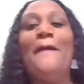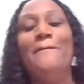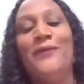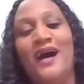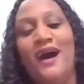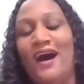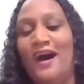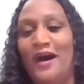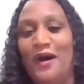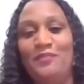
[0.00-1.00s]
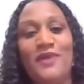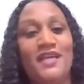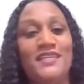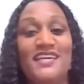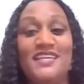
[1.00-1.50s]
But
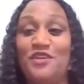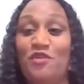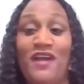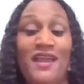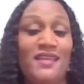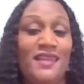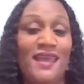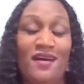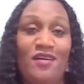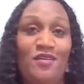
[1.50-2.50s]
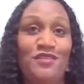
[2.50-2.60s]
so right now,